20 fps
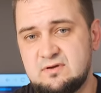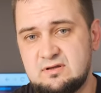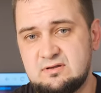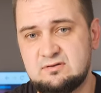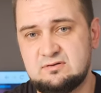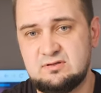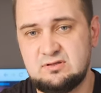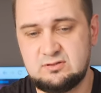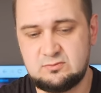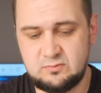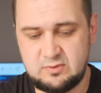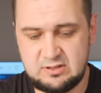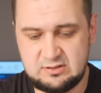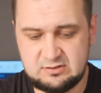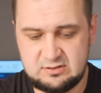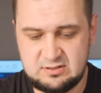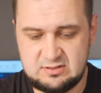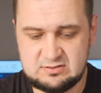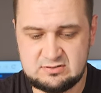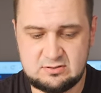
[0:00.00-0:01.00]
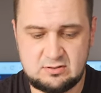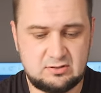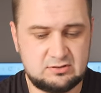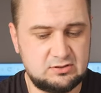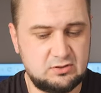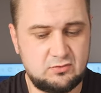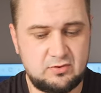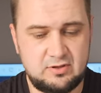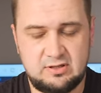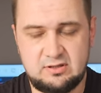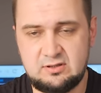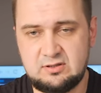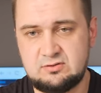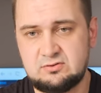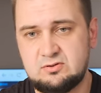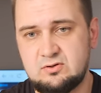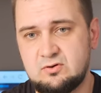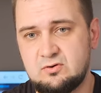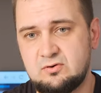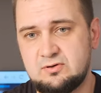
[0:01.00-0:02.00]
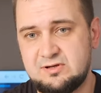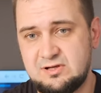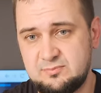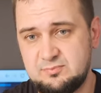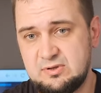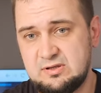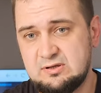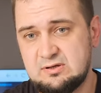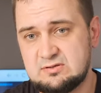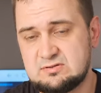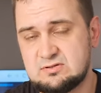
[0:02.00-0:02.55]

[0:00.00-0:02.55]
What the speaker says: and D20 is not going into clipping,